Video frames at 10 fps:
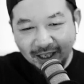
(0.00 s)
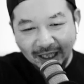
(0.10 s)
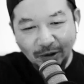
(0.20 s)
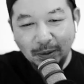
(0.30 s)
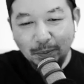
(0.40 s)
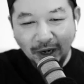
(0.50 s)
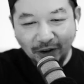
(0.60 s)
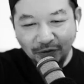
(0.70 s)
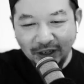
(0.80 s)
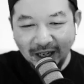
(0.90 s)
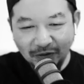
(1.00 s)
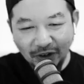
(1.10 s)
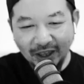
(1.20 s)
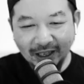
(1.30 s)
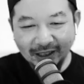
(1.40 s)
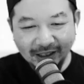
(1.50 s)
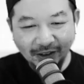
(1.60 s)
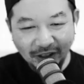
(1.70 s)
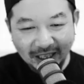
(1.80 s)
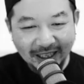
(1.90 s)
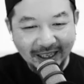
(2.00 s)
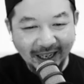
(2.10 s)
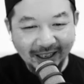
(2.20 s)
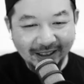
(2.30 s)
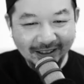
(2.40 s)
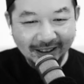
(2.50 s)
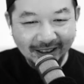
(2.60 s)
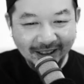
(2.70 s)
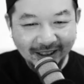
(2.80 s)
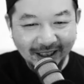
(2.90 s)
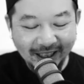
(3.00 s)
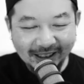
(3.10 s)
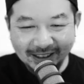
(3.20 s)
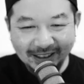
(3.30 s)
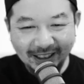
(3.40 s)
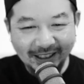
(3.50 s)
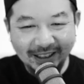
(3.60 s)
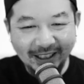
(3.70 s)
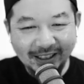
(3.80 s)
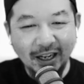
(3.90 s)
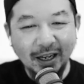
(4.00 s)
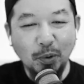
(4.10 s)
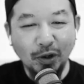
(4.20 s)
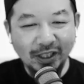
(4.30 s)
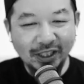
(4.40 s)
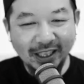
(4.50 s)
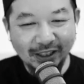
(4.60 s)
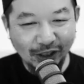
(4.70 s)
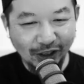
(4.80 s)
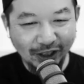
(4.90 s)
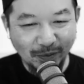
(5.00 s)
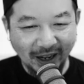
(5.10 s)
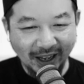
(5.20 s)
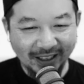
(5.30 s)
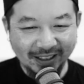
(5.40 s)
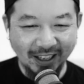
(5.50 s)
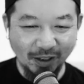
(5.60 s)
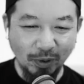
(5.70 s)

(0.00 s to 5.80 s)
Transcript: they were buffing everything and stuff. And in the end, it's like polishing a turd, man. It's like when